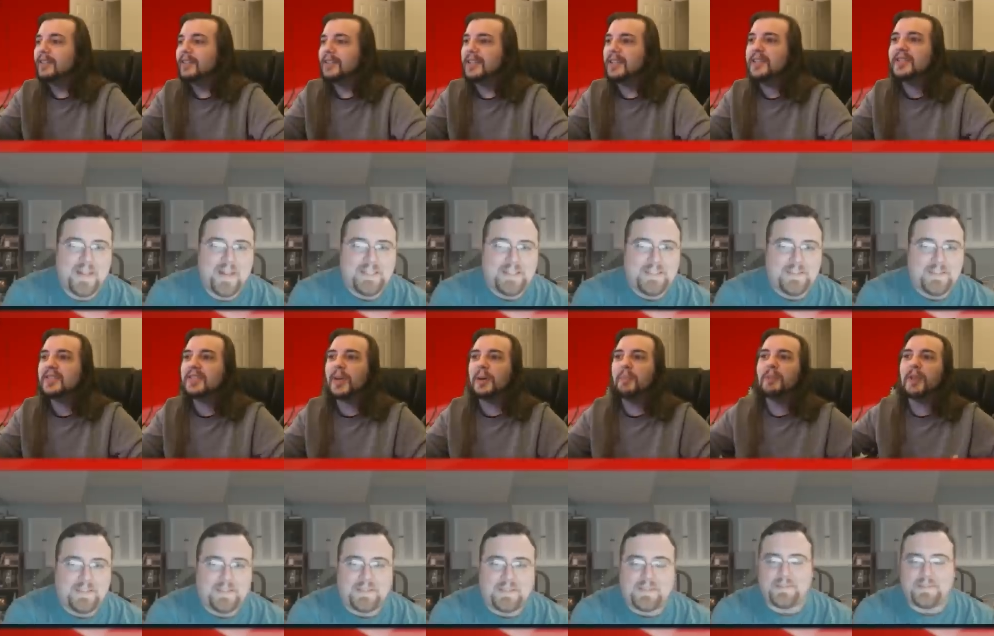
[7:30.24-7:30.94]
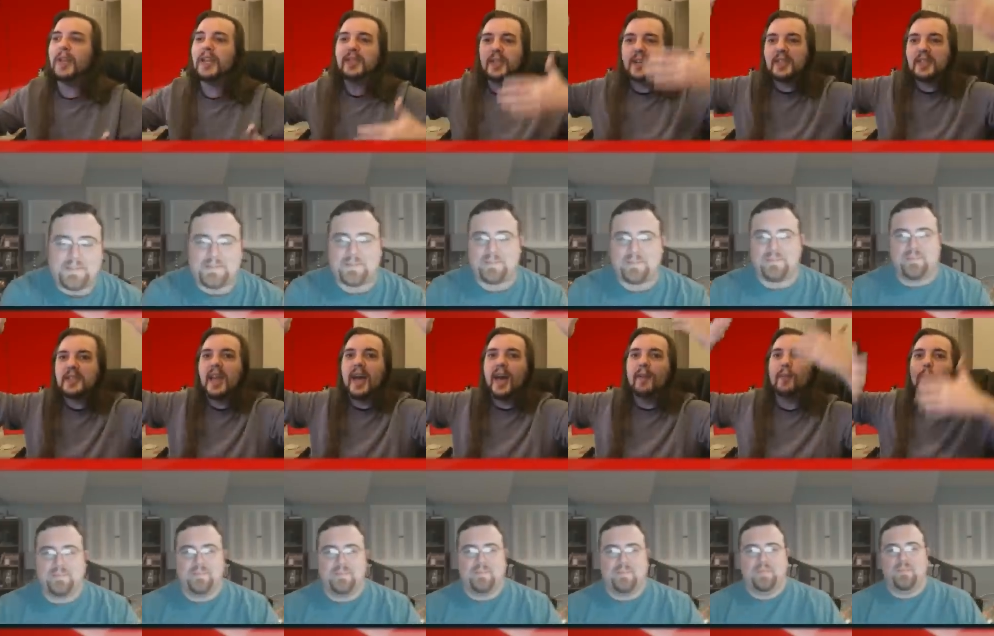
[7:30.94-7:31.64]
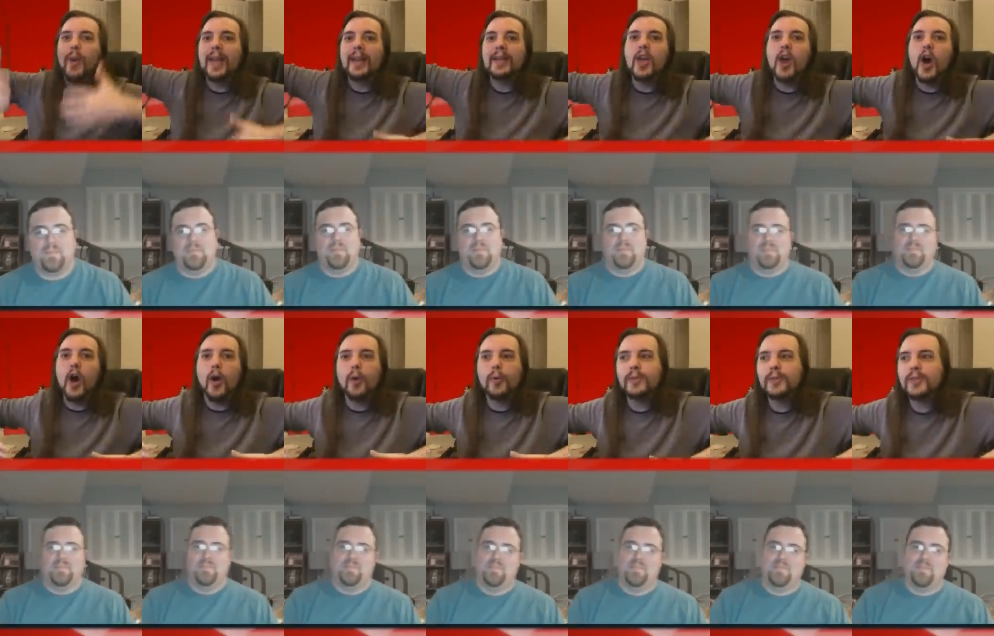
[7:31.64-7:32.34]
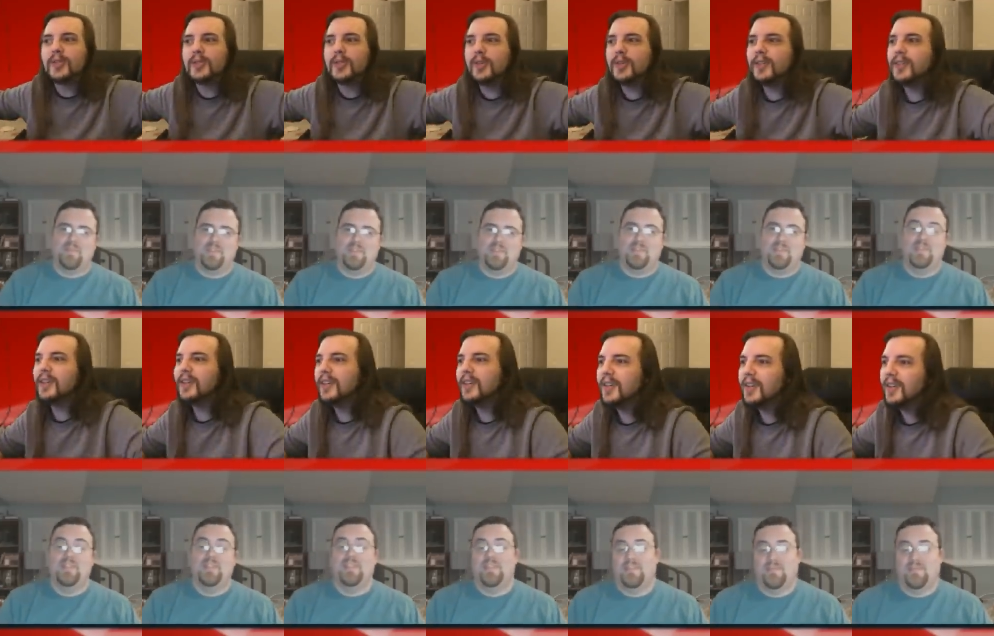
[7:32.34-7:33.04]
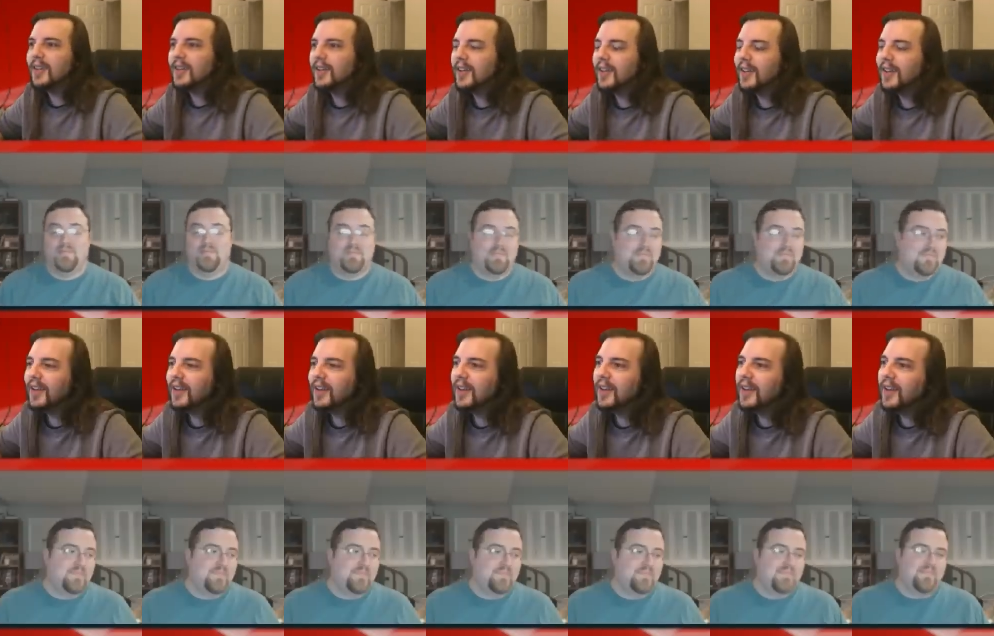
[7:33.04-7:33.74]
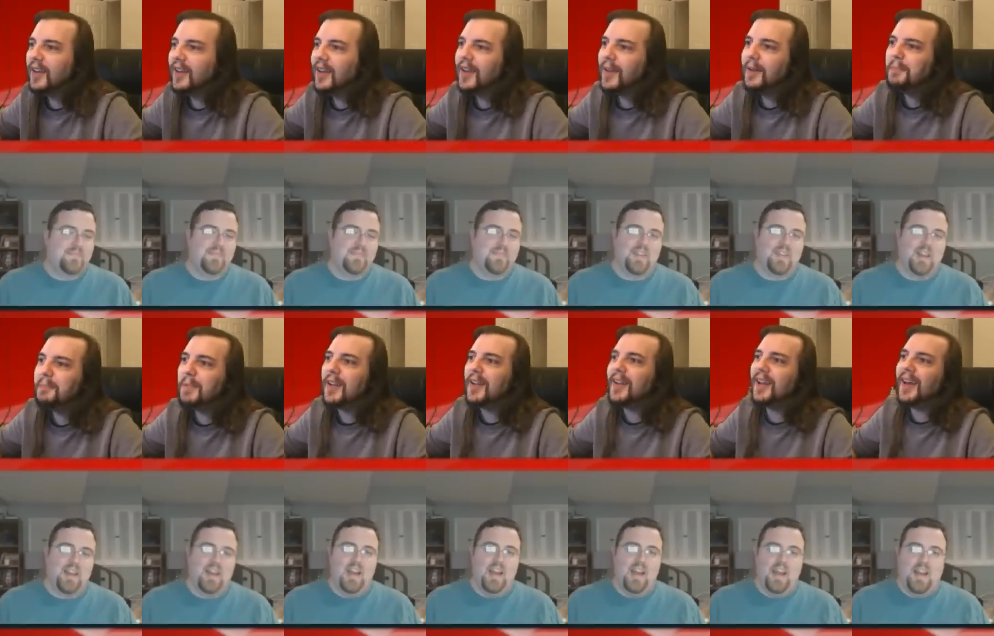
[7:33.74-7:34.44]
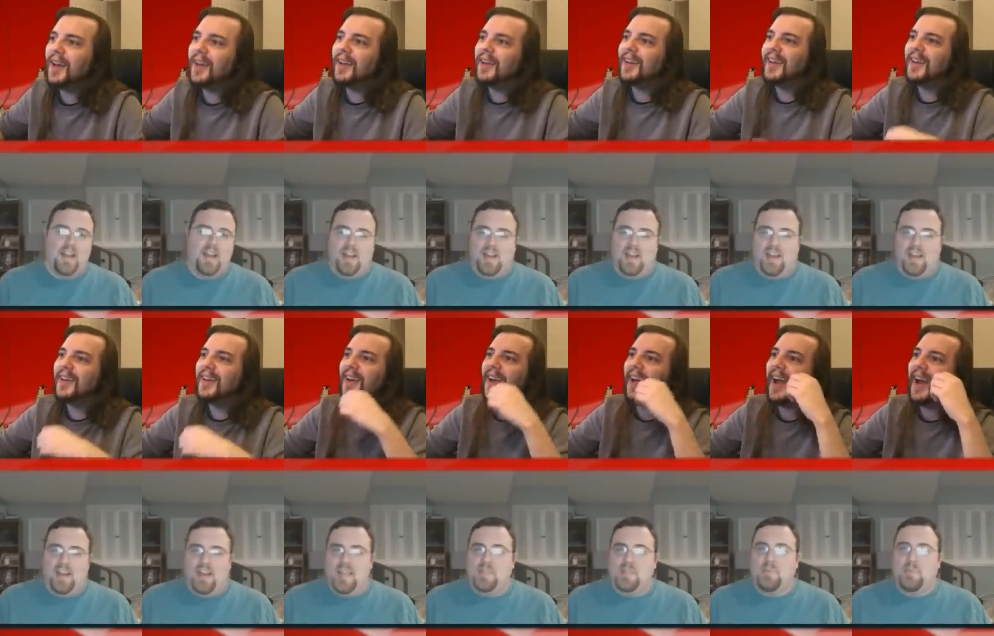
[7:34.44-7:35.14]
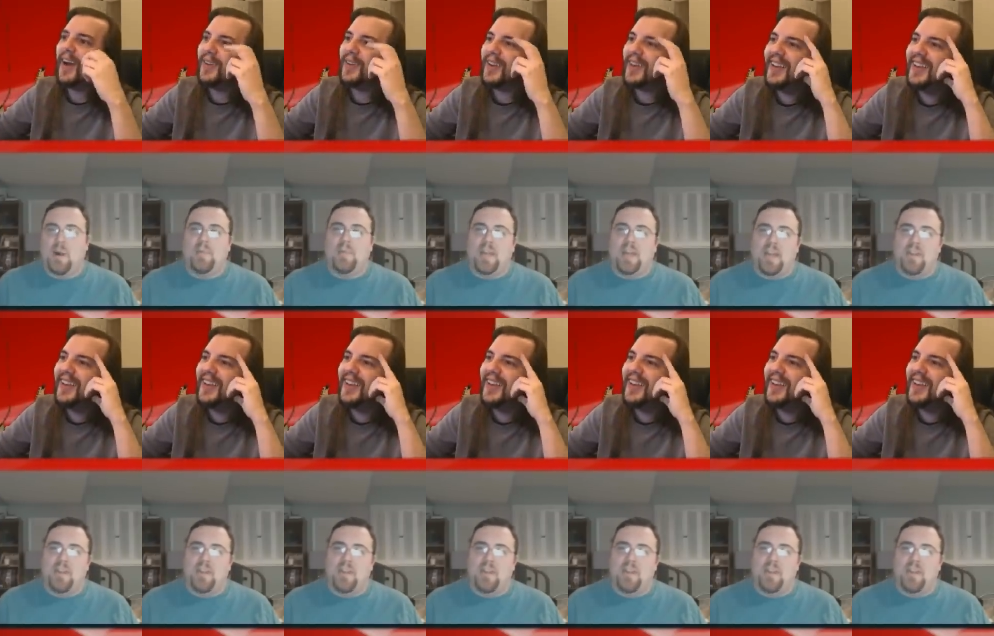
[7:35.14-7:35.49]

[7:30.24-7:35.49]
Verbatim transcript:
Speaker 1: least someplace that doesn't have windows. Hmm. But he how- probably